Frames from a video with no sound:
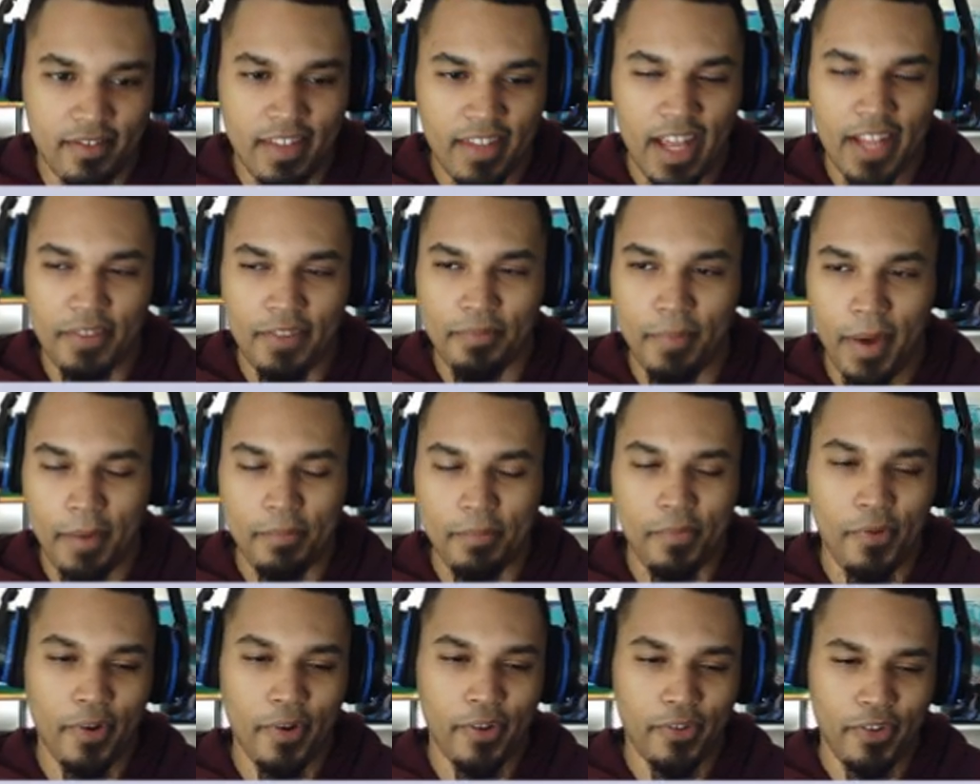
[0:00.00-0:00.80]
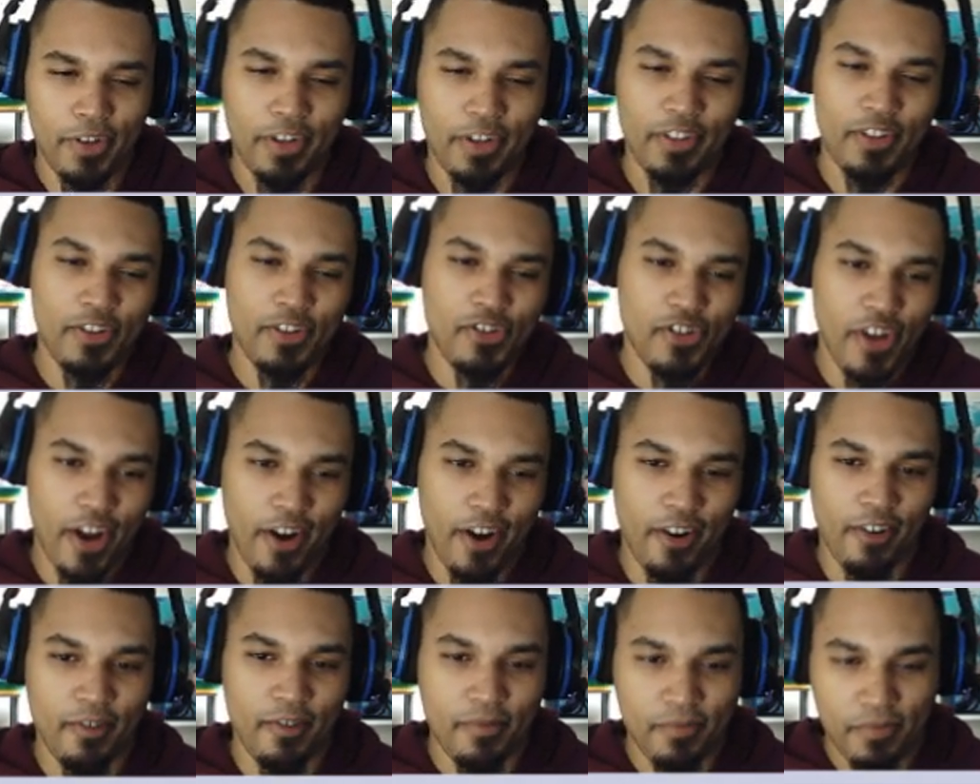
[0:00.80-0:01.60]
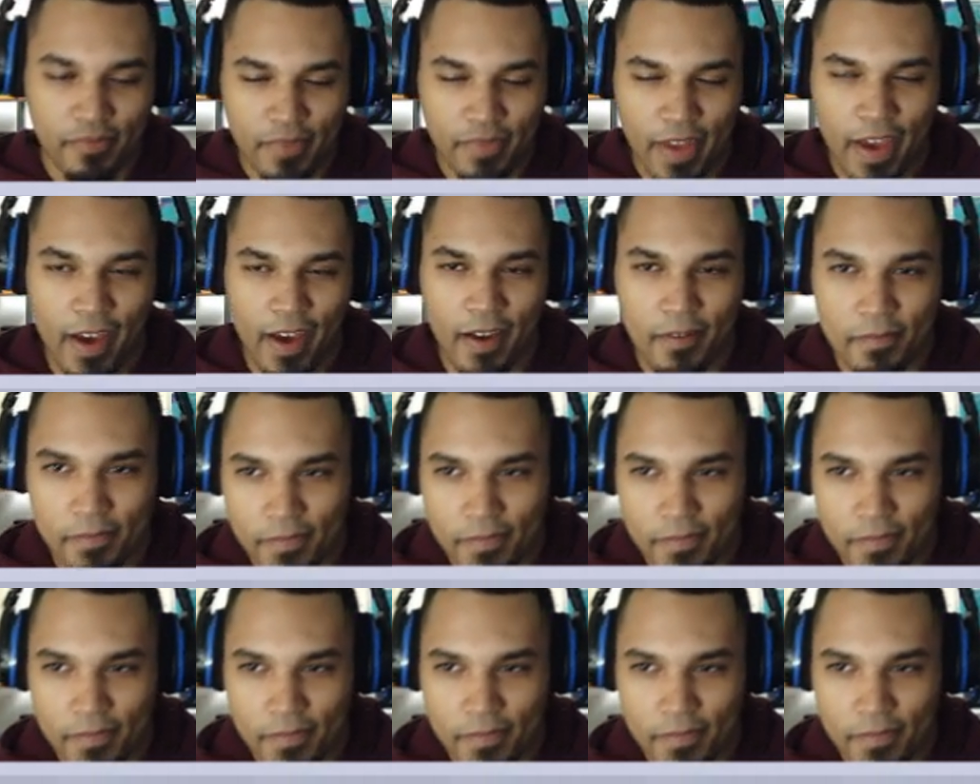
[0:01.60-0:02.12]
That's my point. Look at the chair. Yeah.